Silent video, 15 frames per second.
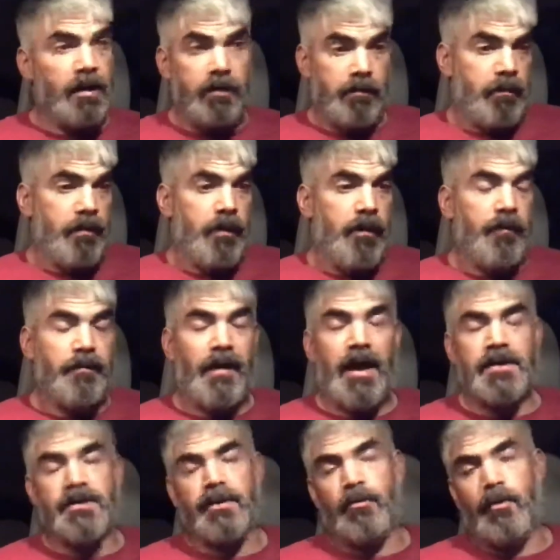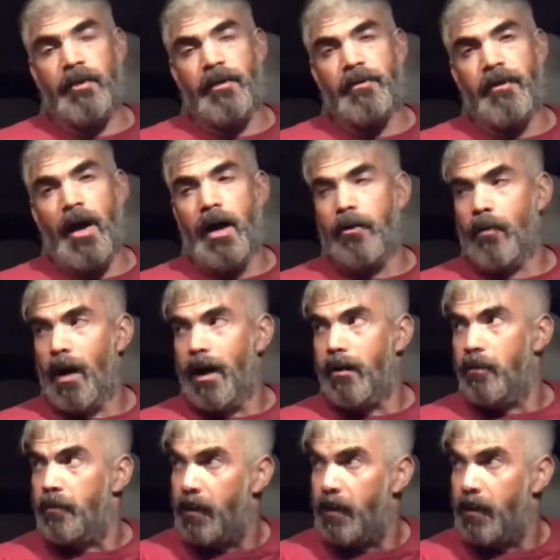And fasting would be fine, right?